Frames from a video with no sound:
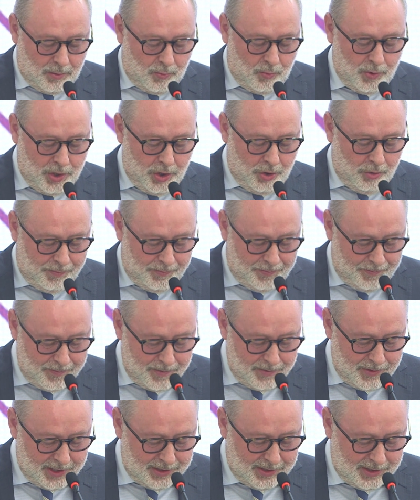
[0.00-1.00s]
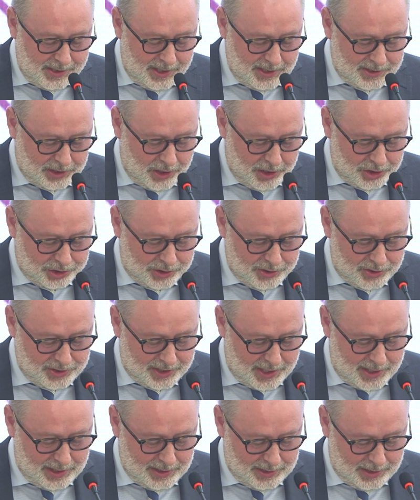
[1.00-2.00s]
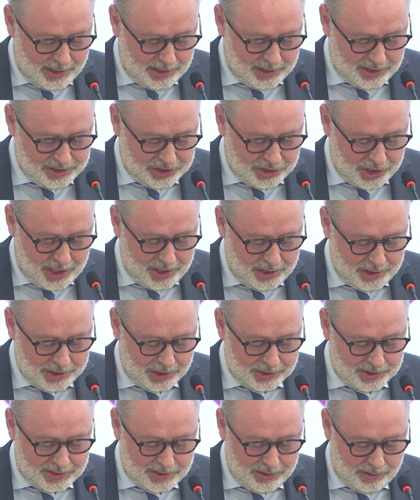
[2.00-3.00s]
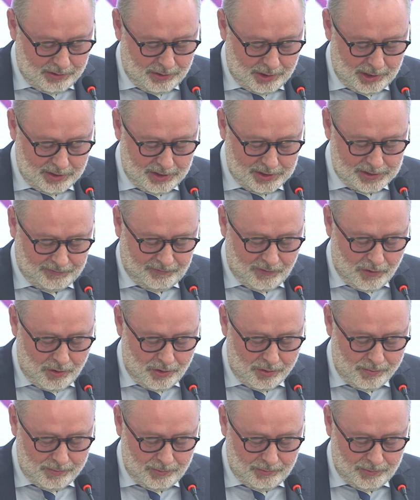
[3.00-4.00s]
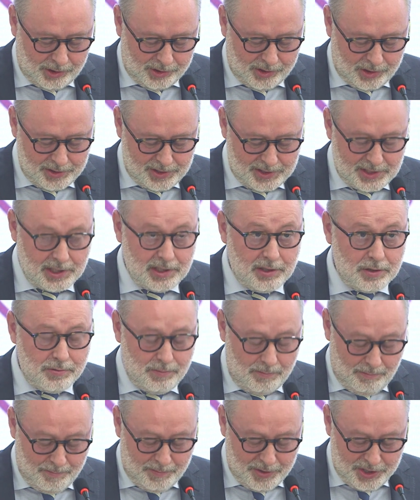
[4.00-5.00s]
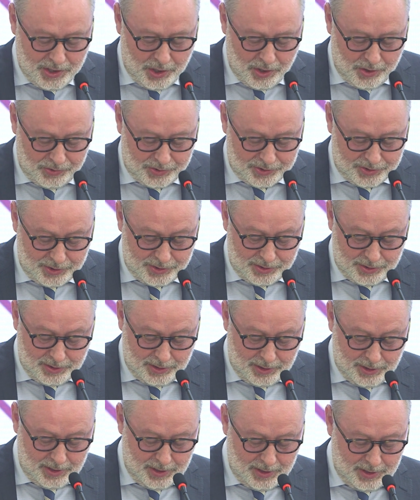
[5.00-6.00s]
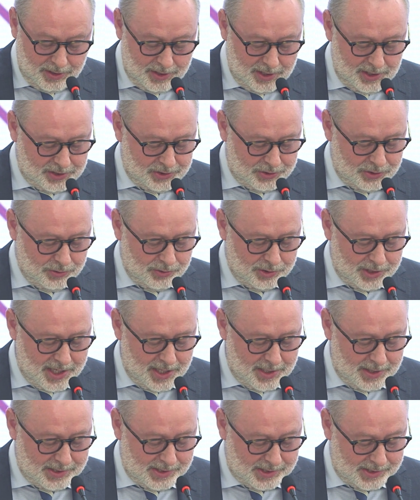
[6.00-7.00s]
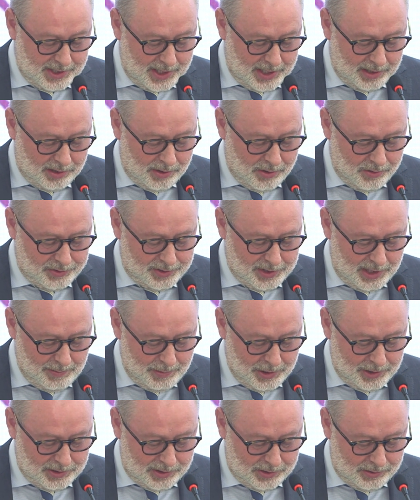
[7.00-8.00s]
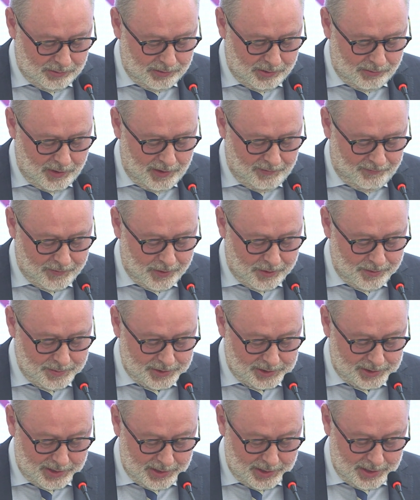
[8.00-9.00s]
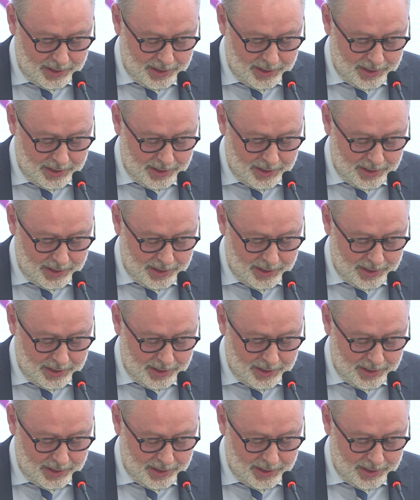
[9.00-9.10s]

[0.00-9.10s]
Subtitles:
We hope that the discussions and exchanges during this forum will continue beyond these 2 days and contribute to the reforms